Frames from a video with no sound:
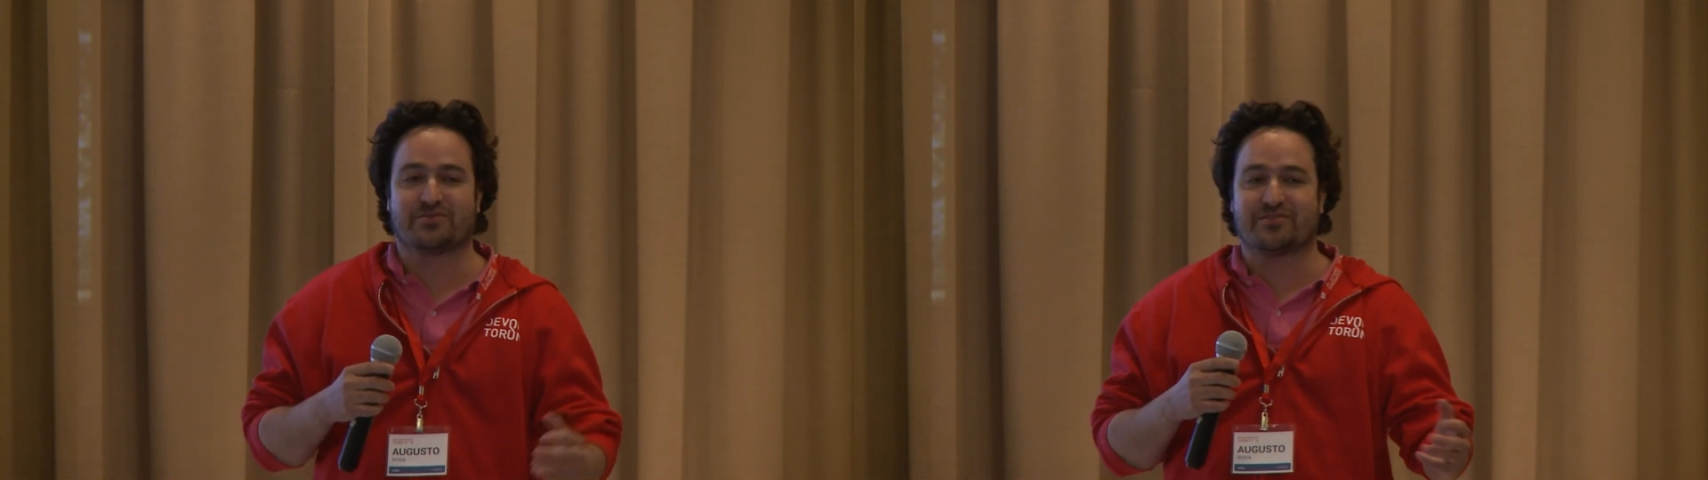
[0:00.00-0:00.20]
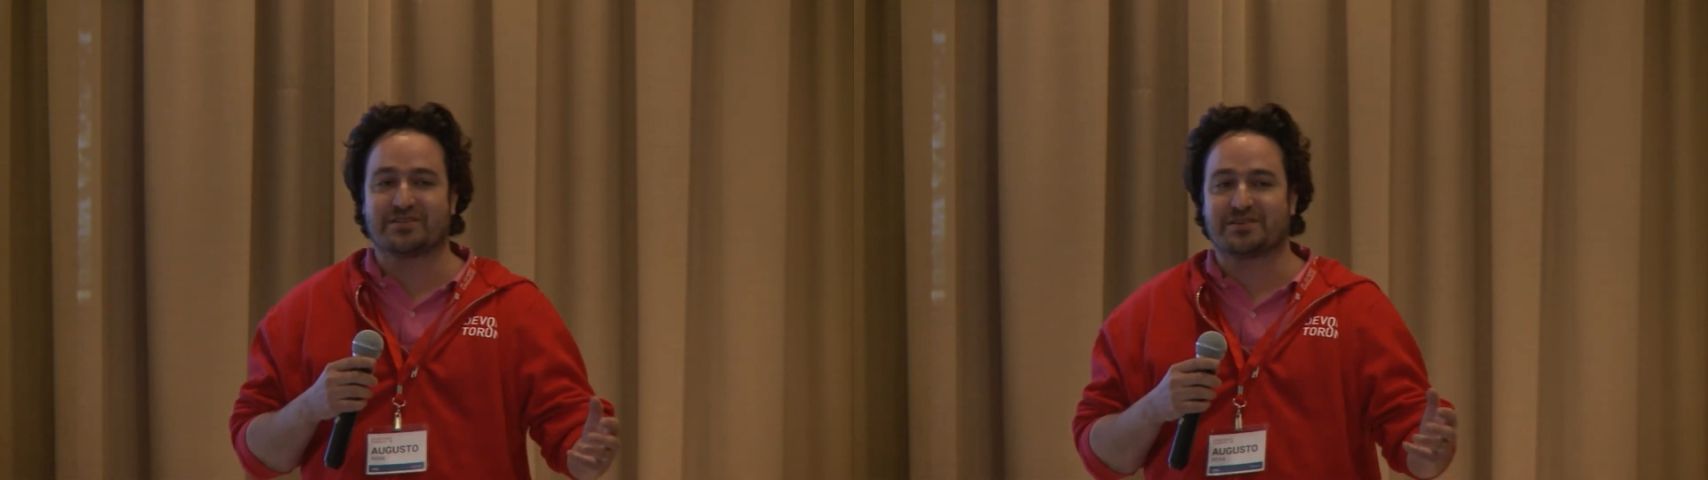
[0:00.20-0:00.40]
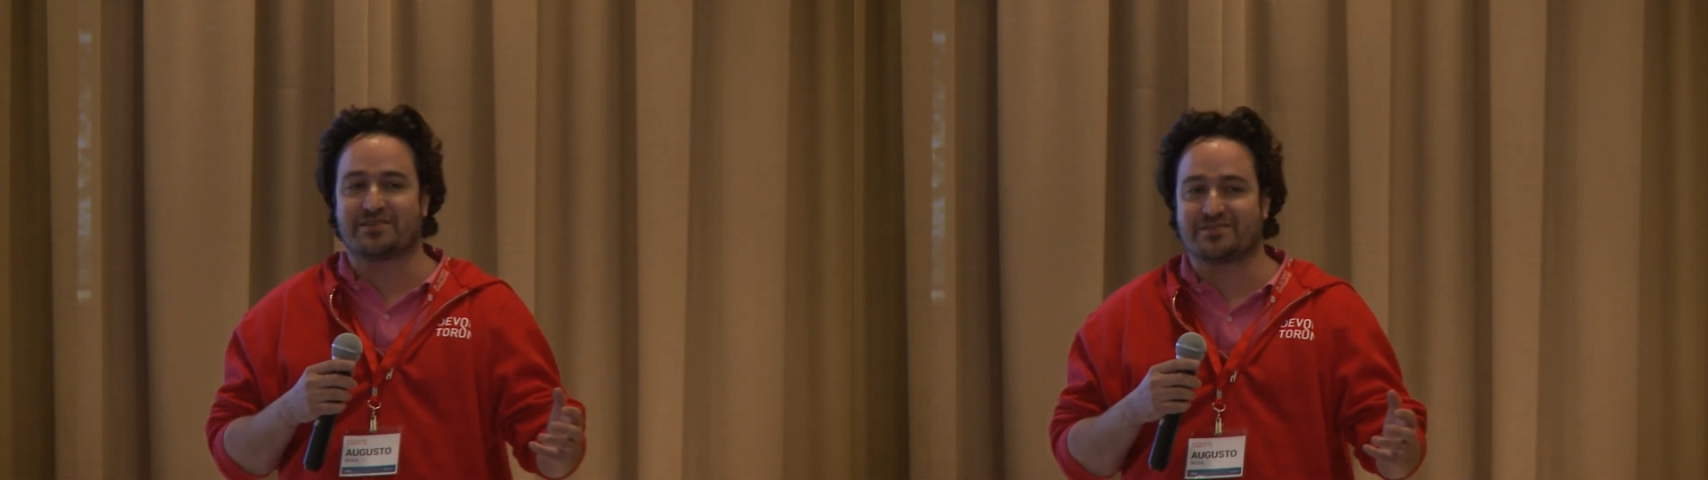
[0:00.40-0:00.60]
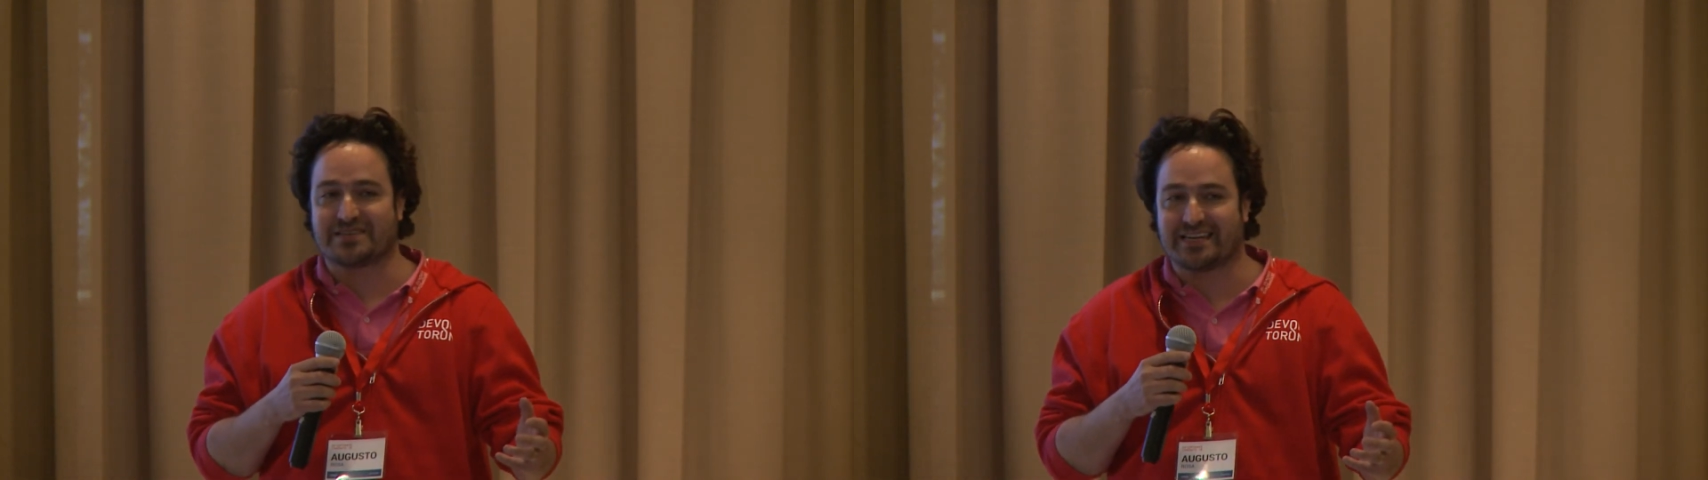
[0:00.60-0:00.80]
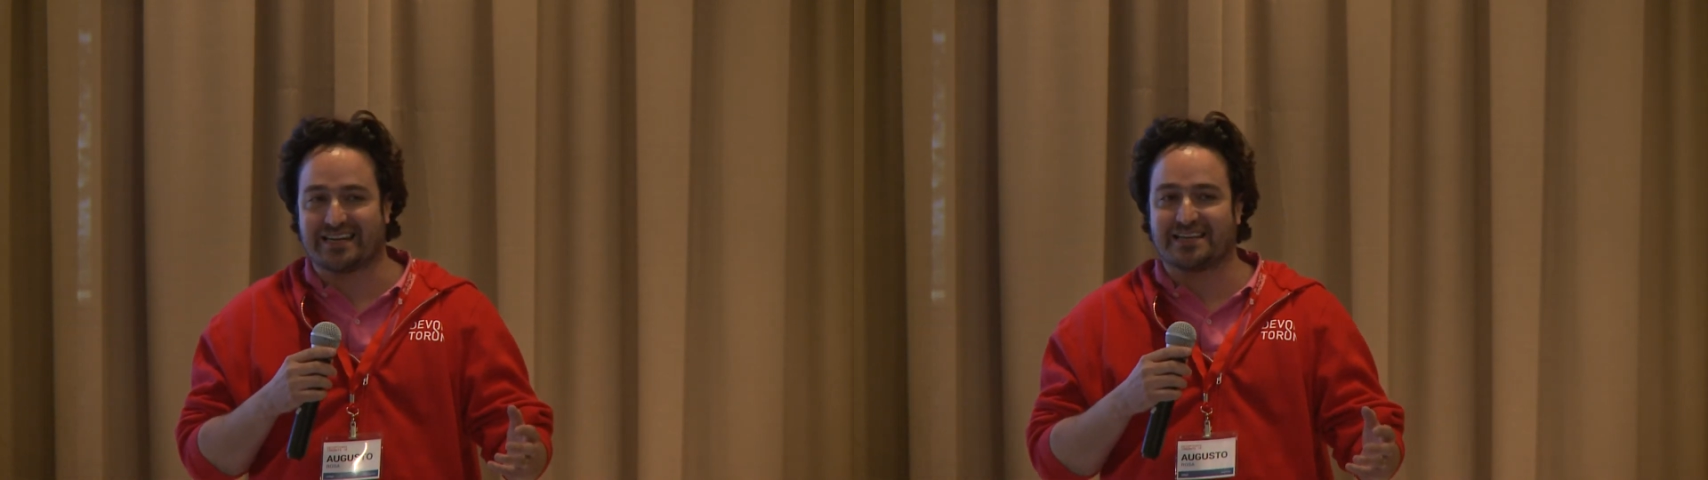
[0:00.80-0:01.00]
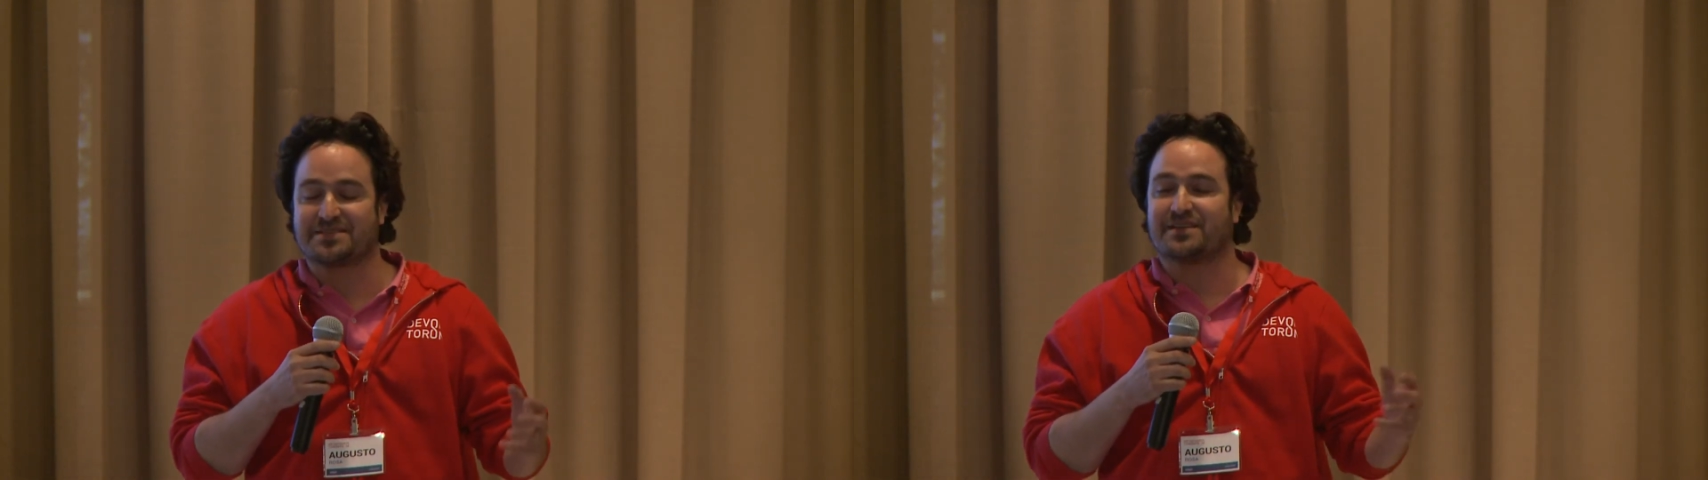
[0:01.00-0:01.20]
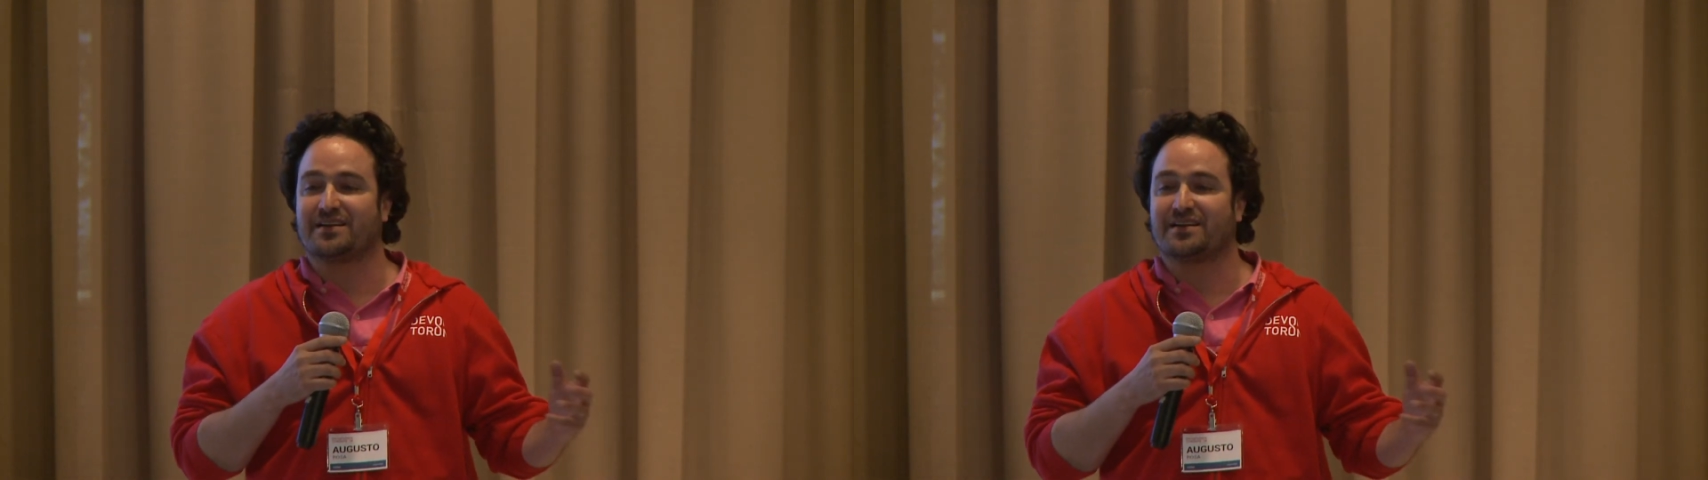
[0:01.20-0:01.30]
so no internal DNS